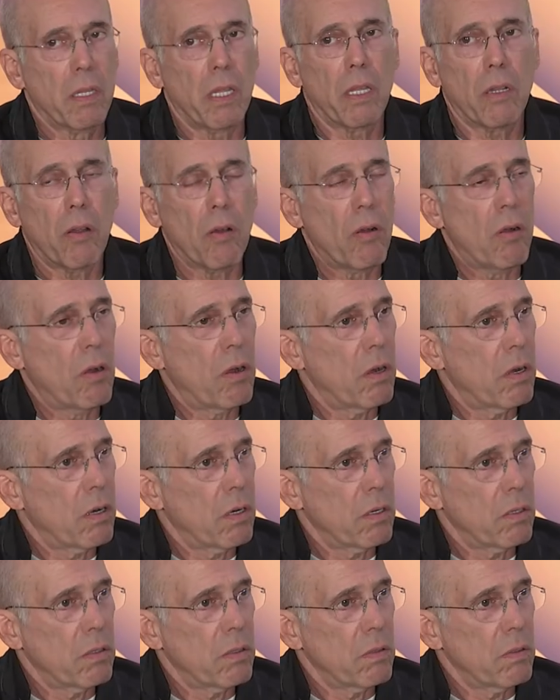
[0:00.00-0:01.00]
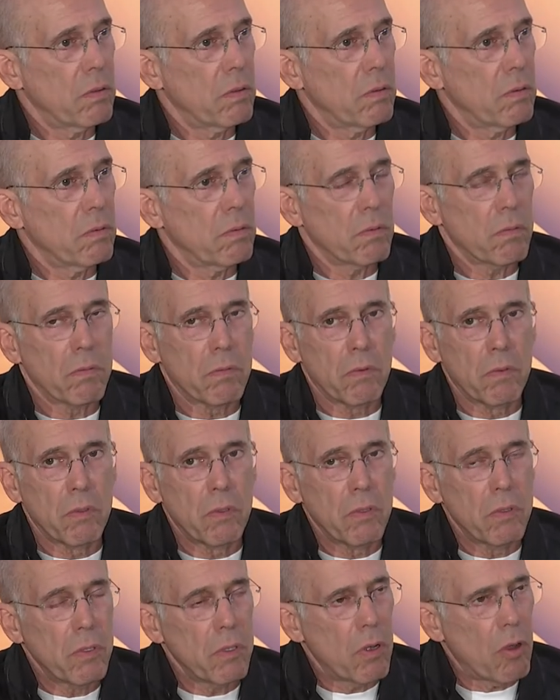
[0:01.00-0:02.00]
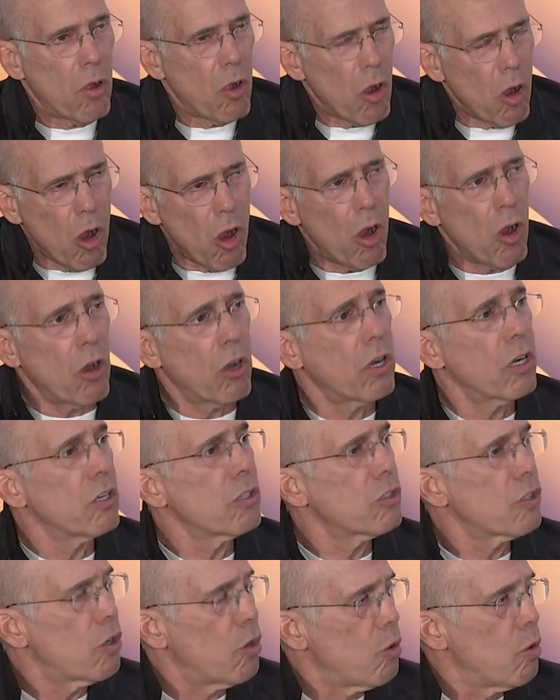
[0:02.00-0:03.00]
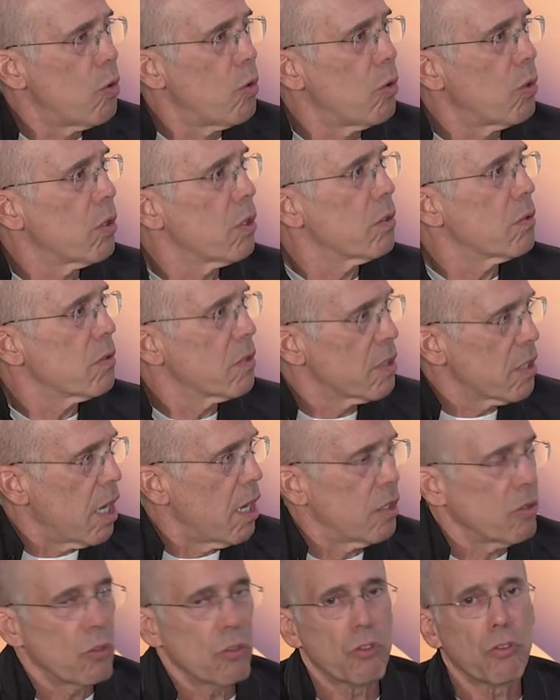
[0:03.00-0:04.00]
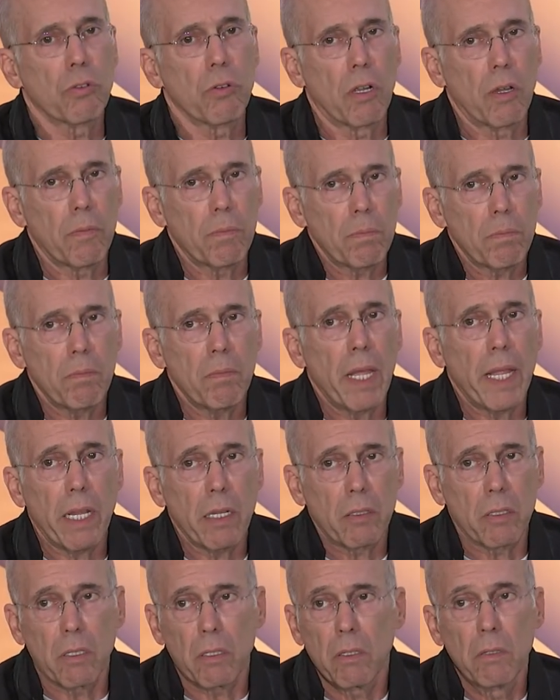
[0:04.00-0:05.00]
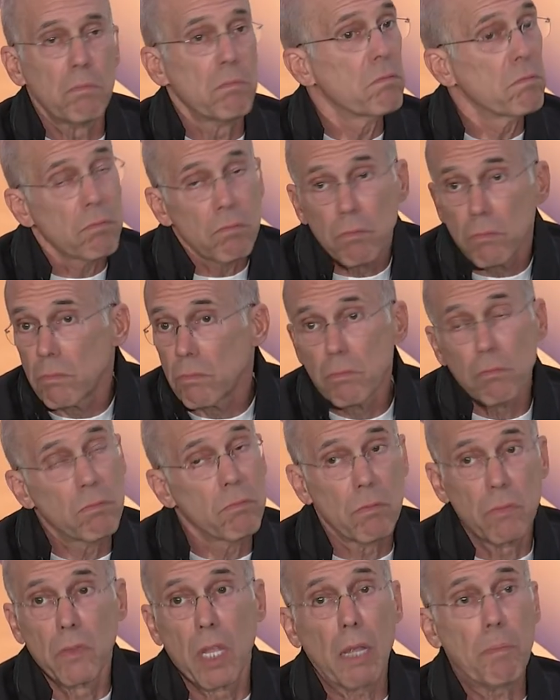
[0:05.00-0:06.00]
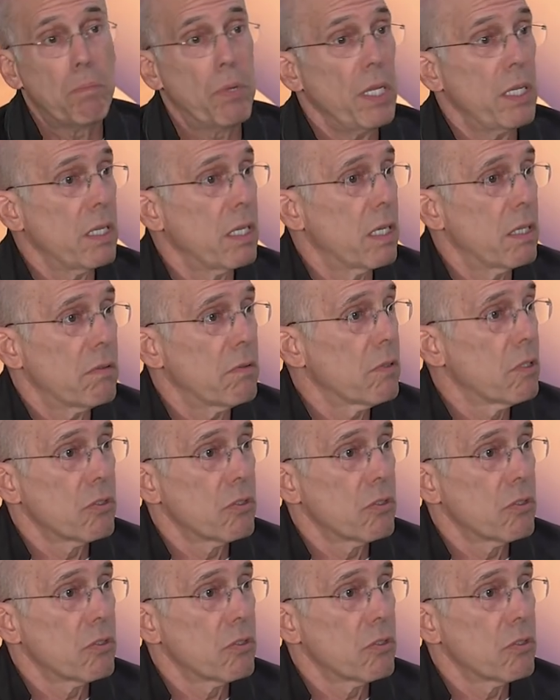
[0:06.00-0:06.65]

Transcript: that are hardcore Donald Trump MAGA not beating it.